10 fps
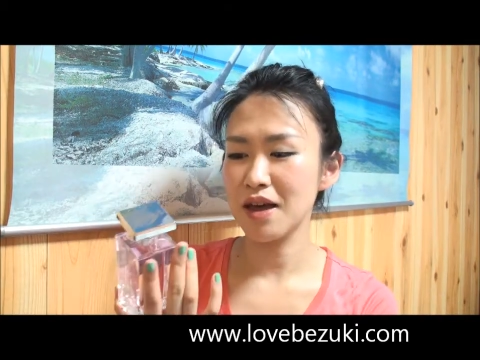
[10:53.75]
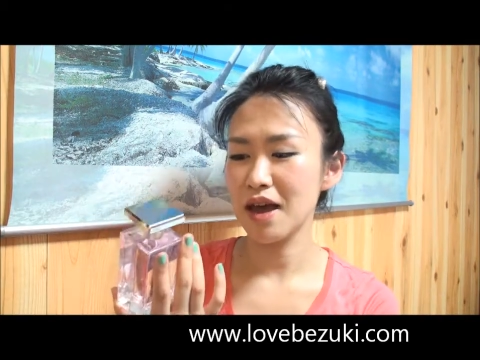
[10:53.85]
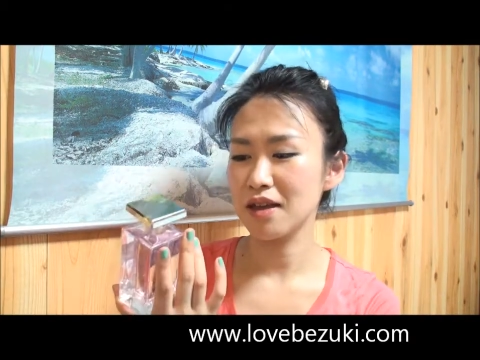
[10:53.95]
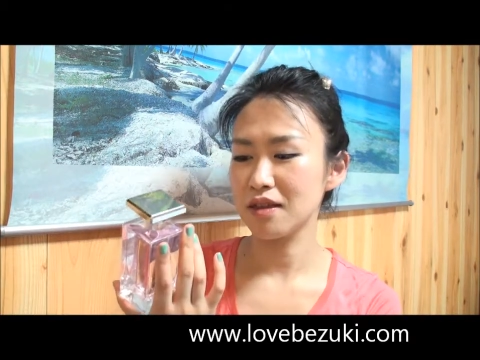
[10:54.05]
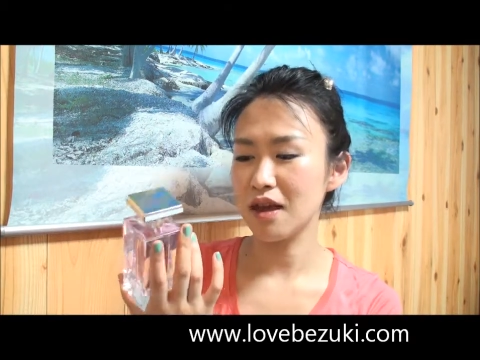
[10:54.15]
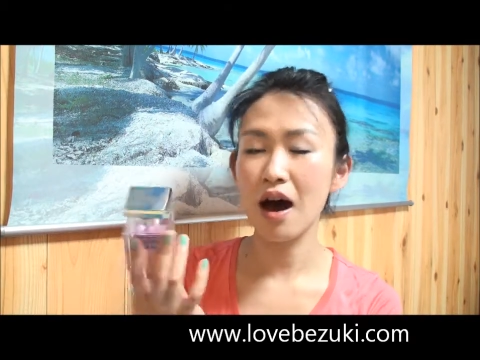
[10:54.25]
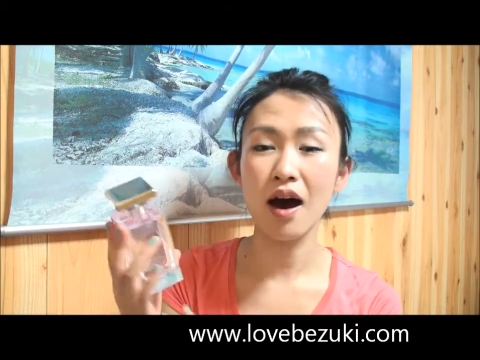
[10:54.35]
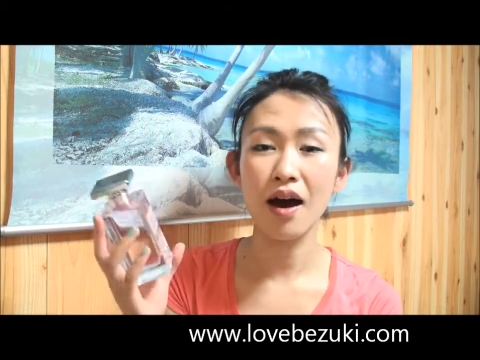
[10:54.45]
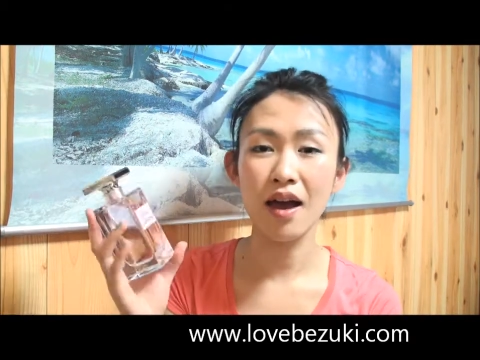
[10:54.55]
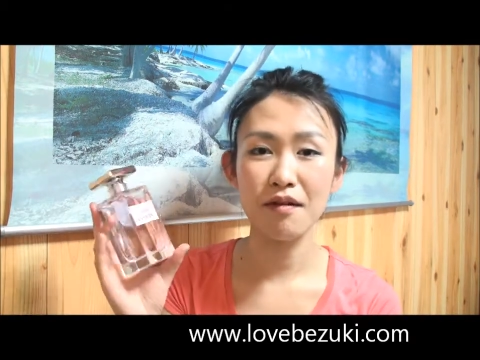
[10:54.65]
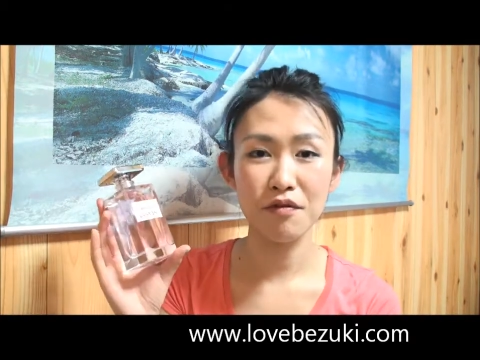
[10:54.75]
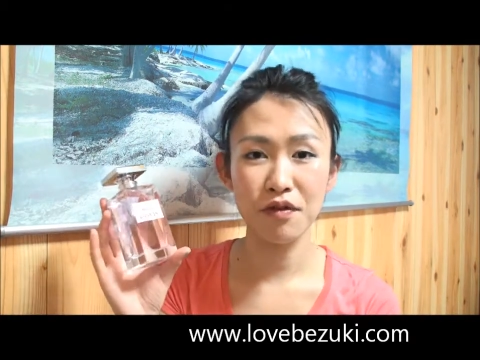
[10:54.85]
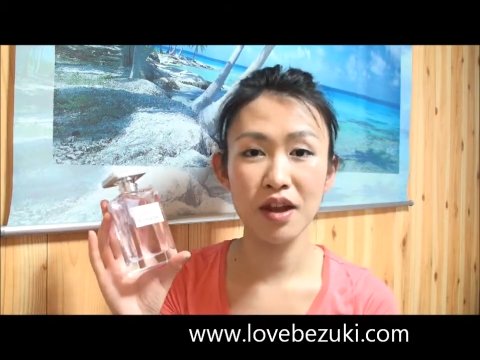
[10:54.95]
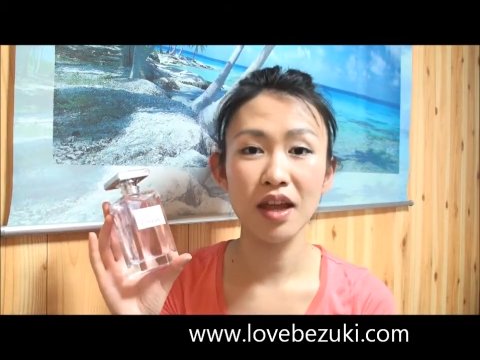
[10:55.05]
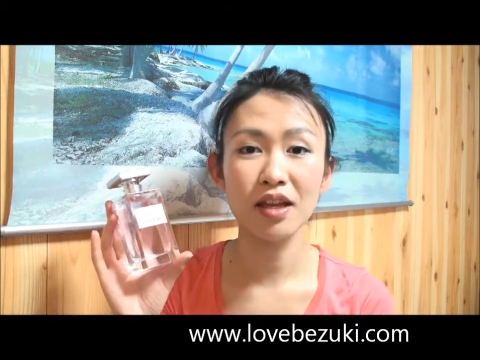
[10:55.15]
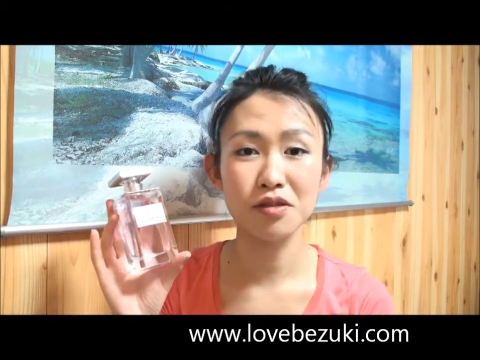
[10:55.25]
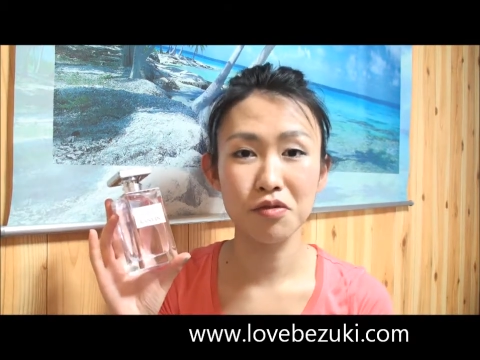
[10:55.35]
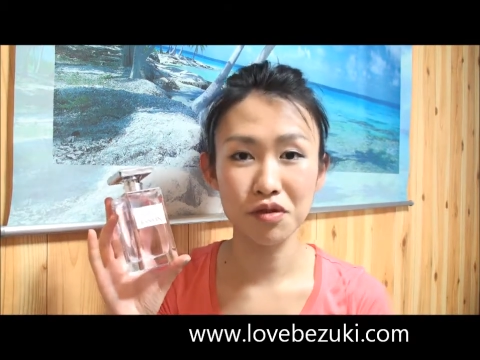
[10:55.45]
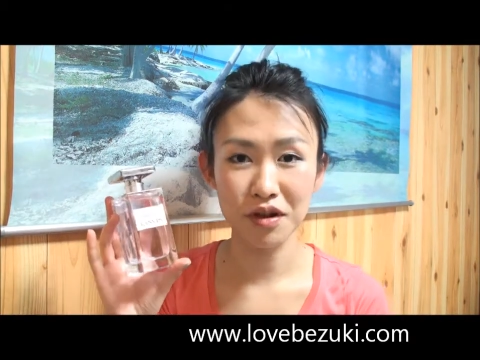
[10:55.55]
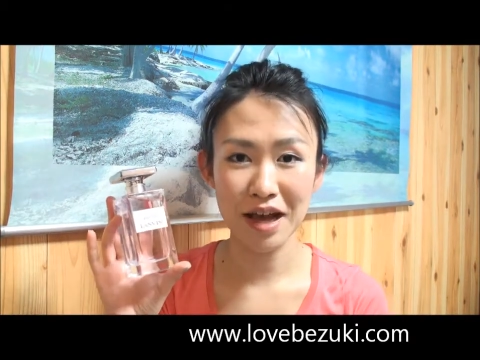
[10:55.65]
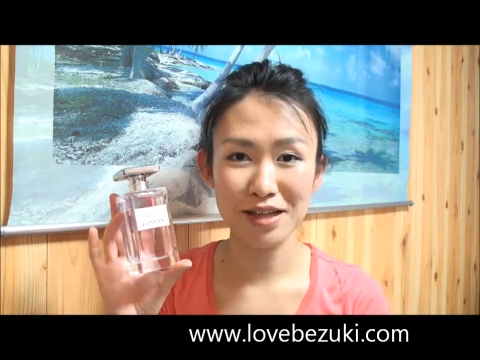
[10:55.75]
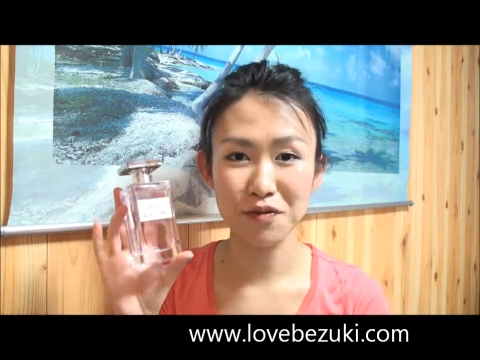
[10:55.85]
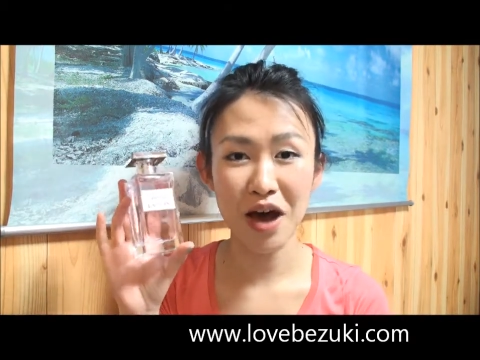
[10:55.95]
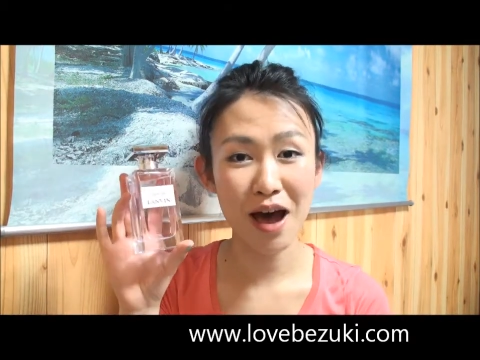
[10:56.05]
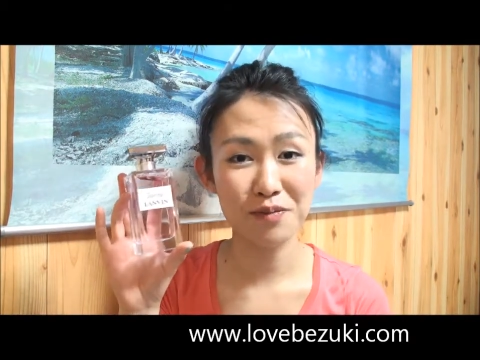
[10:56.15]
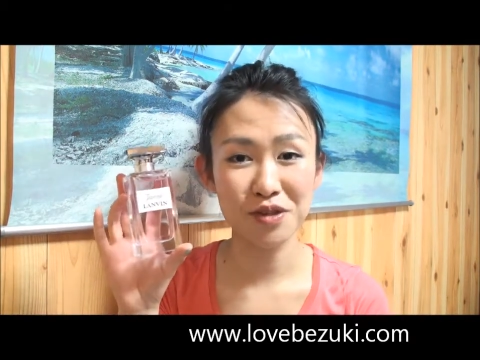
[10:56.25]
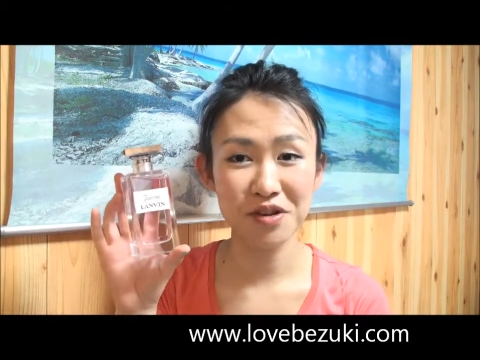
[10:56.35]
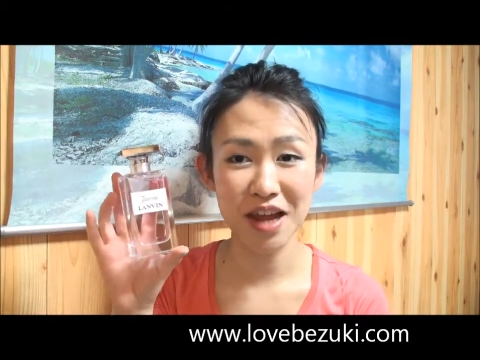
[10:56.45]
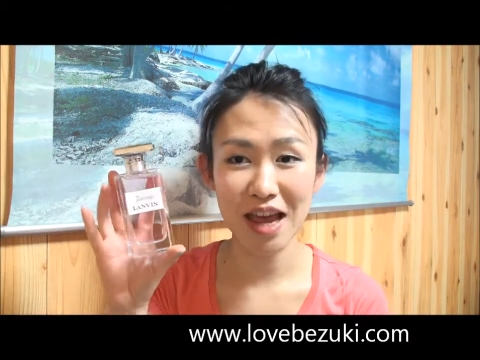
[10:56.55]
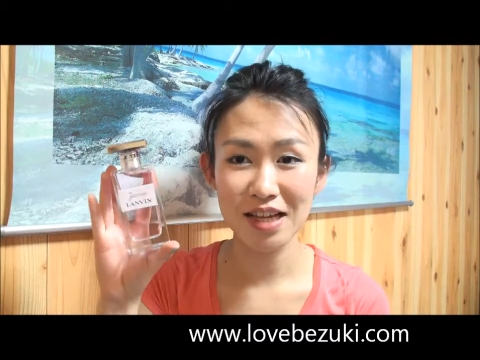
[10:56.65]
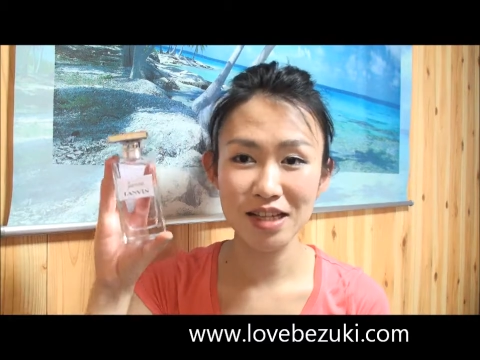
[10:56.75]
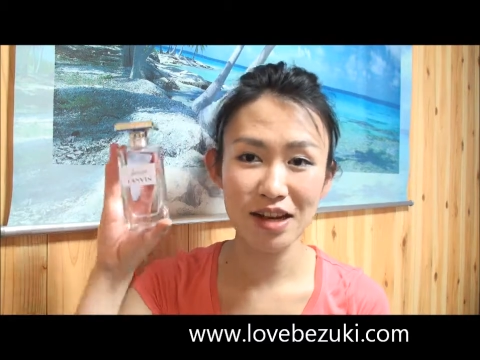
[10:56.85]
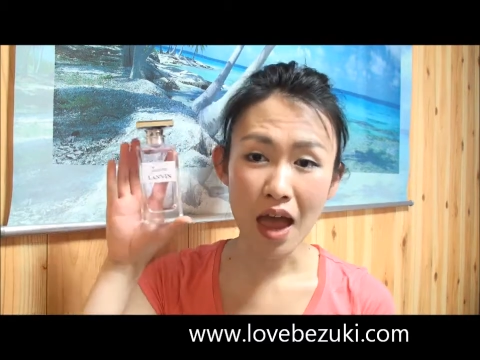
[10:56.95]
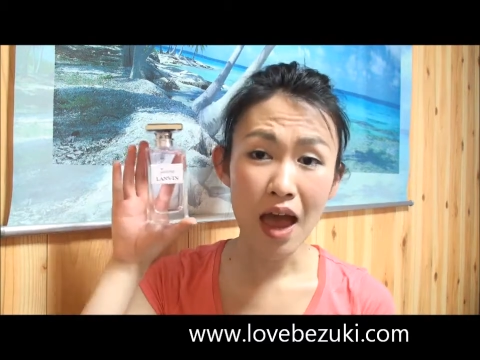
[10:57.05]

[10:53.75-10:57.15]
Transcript: and I have a feeling it's going to last for absolutely ages.